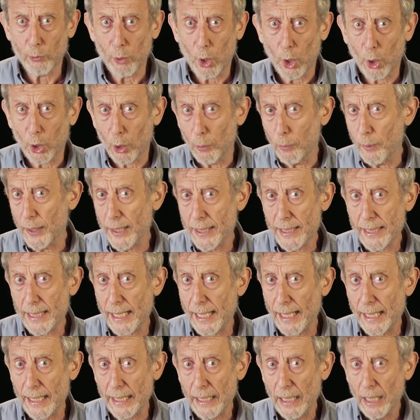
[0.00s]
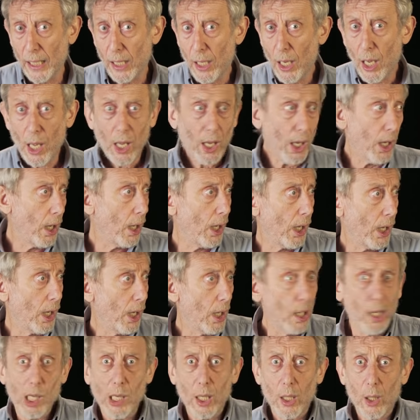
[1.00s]
rock, and we'd say,
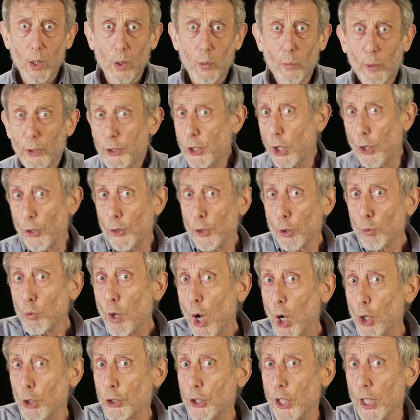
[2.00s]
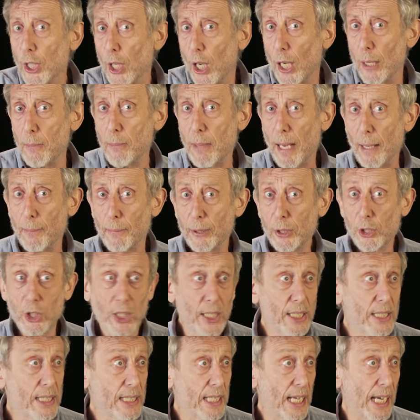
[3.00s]
"What's on the rock tonight, Mum?" And
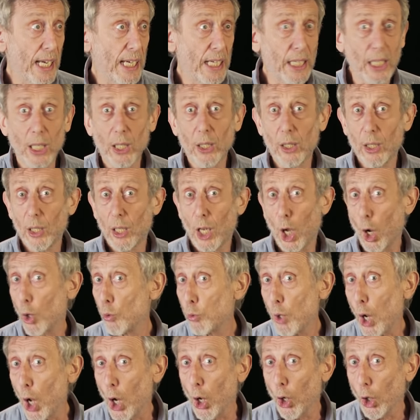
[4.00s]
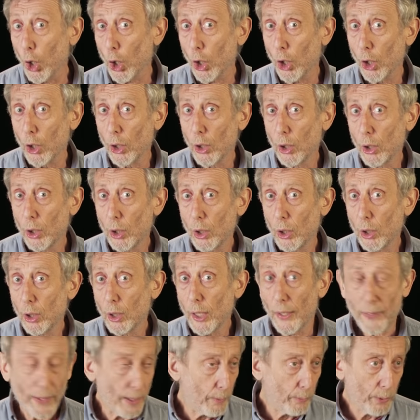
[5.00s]
she'd say, "A rock."
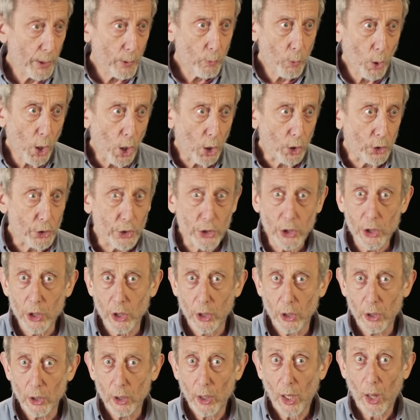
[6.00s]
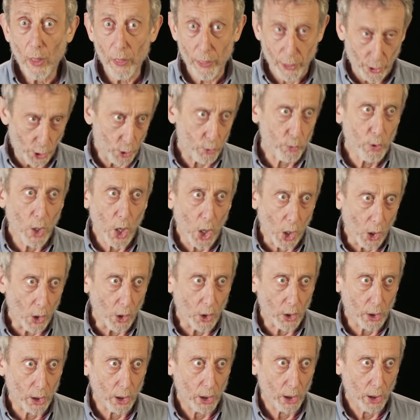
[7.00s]
And then we watched The
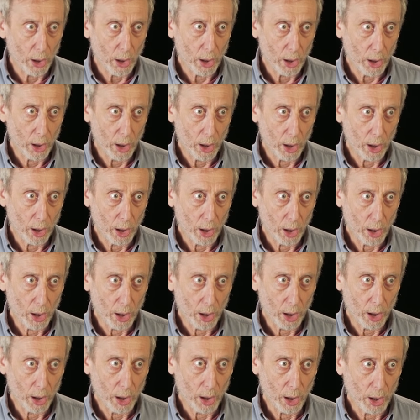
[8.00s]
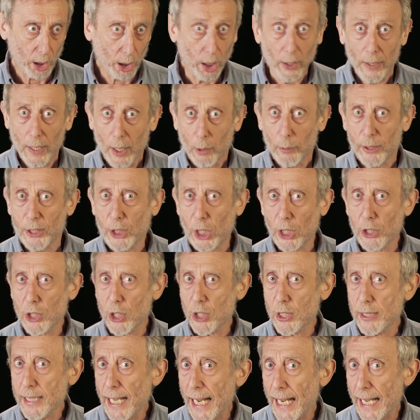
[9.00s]
Rock. We just
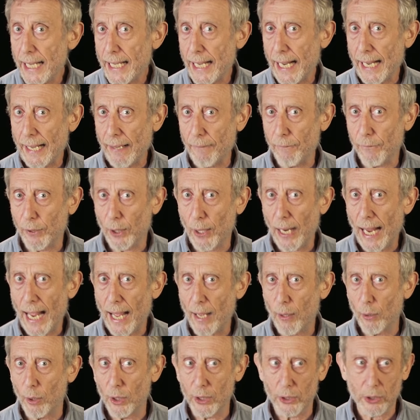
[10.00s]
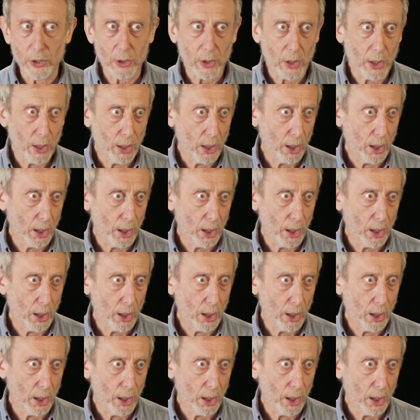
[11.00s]
stared at it for hours.